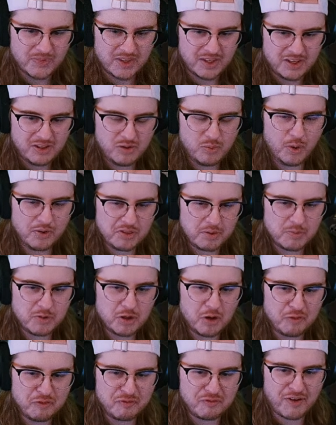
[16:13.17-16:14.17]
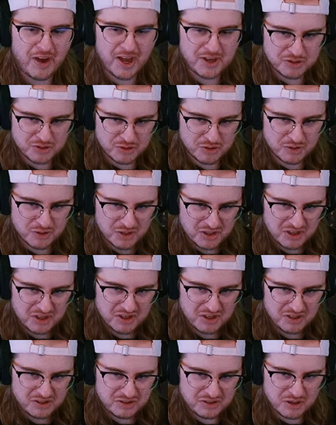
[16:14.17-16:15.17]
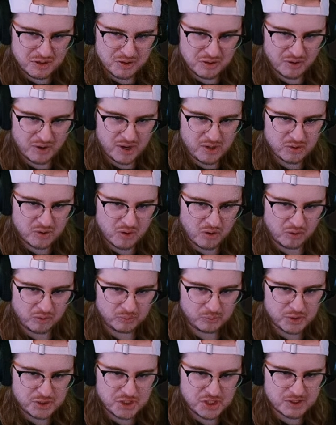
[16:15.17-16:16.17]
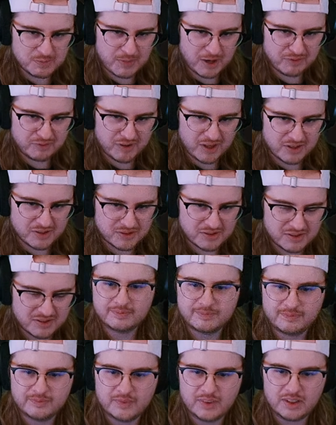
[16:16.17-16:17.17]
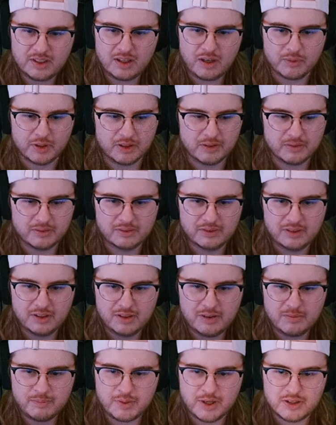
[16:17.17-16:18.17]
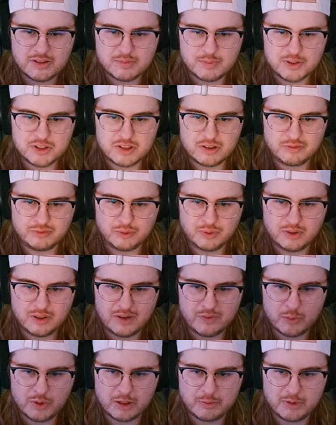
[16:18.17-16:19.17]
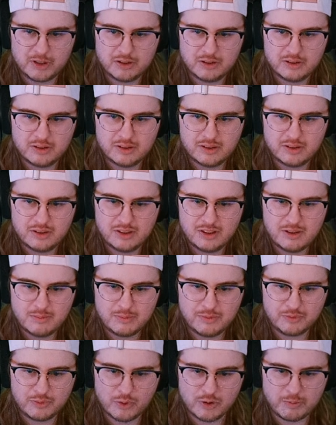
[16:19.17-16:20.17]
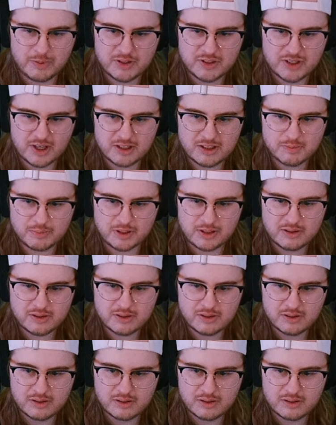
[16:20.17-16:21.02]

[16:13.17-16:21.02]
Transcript: You want them to go faster to their end goal, which is my face. Oh, no. Piss on the floor. Everyone come here. Before the piss ends, please.